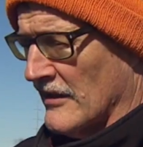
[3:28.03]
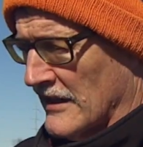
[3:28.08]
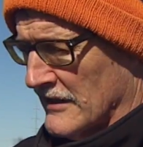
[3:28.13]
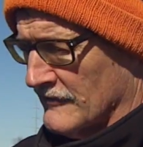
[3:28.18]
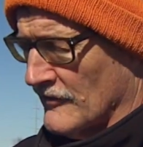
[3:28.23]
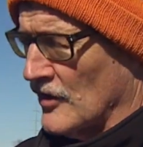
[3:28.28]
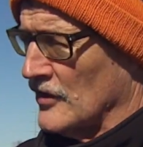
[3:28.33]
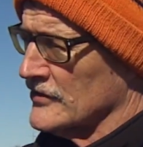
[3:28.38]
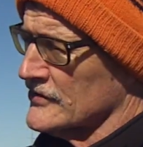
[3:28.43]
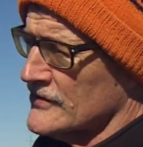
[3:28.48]

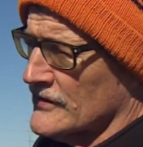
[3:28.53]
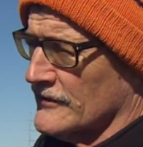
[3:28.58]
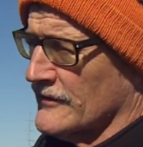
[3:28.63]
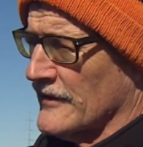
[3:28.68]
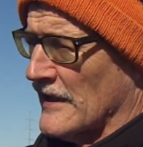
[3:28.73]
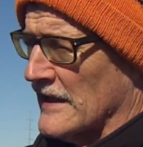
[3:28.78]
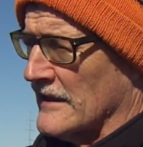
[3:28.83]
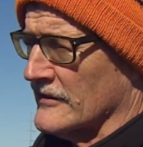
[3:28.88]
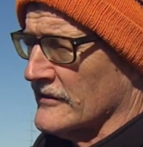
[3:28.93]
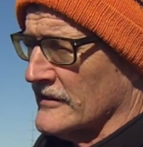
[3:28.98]
have also
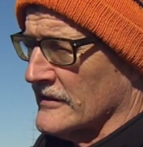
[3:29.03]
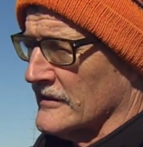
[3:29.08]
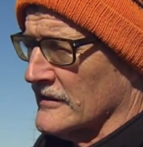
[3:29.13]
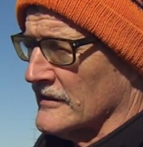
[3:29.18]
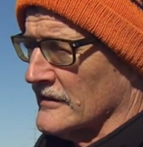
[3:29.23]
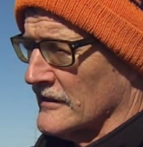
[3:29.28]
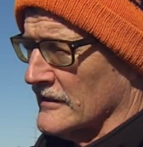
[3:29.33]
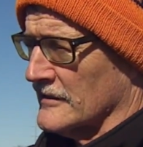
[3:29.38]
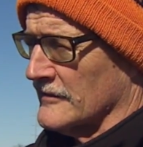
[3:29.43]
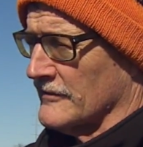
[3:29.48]
found a,
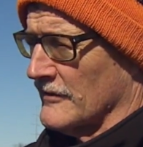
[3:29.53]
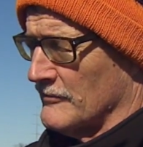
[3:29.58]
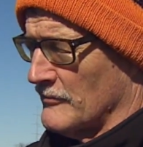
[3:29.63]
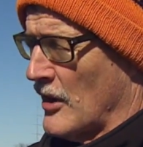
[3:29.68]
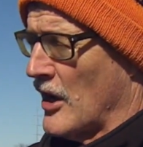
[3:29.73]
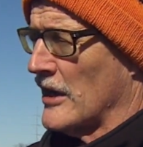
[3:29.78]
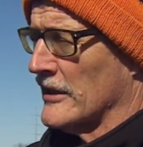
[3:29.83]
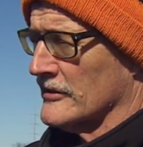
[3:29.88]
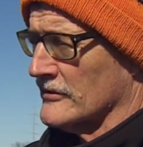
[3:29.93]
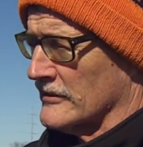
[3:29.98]
a
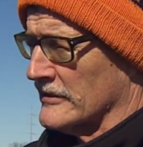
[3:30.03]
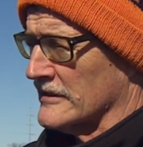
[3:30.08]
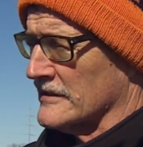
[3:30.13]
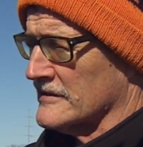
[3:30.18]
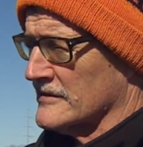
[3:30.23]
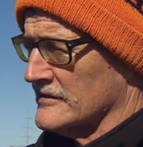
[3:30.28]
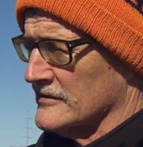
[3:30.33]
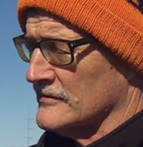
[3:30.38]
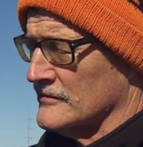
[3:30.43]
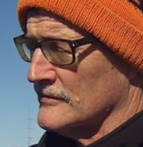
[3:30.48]

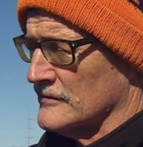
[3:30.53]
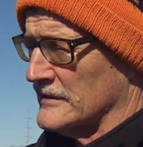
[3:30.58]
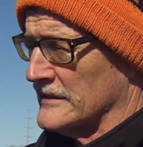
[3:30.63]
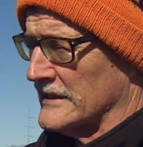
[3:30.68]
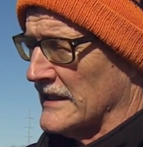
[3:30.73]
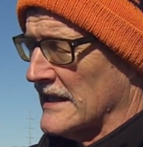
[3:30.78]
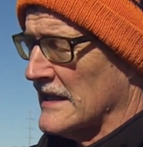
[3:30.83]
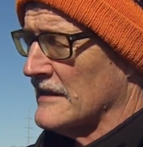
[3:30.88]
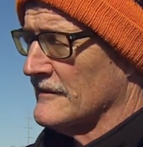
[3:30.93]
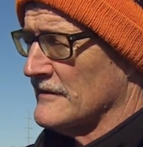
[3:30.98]
moderate to
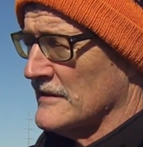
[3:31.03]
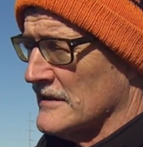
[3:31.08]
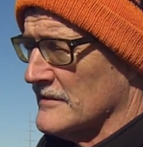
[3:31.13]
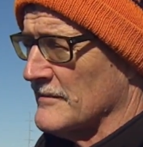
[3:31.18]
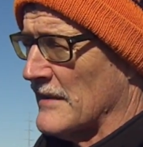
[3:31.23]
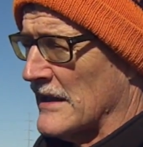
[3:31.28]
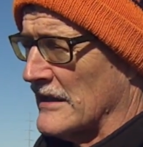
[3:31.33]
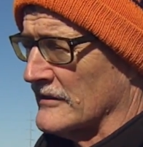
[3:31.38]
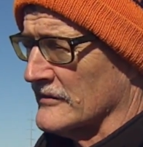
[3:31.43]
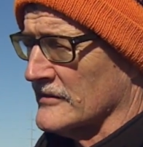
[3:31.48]
a heavy
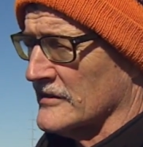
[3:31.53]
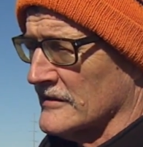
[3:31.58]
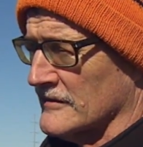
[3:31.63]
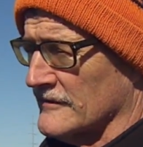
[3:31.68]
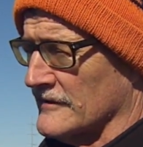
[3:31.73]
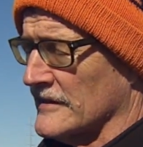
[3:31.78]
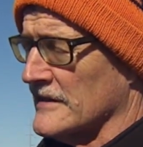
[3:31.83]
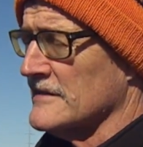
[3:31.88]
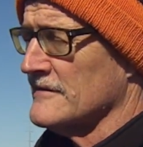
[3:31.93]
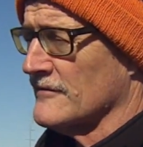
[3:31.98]
amount
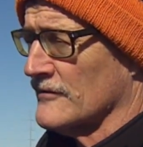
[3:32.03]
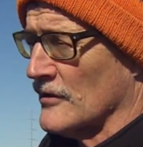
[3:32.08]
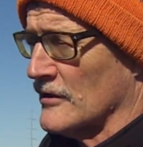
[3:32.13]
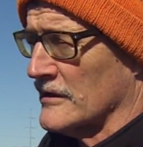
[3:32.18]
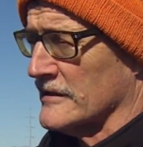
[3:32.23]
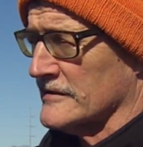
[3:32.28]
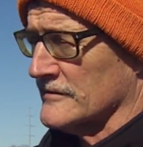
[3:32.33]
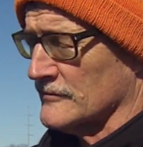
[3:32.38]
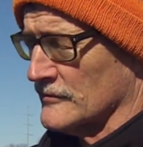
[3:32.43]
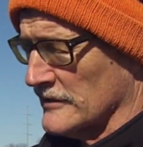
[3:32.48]
of leaf
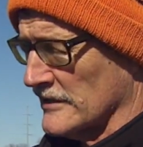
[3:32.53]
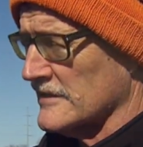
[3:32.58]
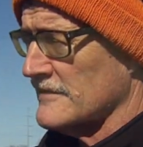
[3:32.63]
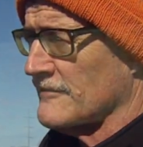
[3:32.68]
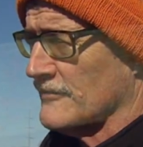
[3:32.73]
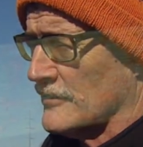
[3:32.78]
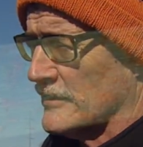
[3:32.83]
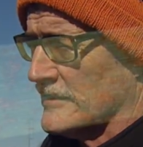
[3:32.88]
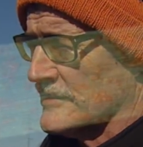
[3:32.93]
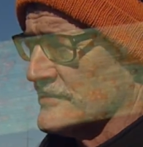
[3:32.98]
rust,
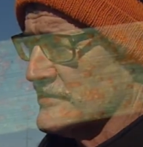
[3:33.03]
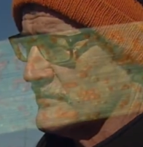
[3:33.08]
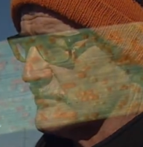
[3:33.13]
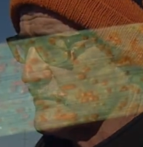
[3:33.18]
leaf rust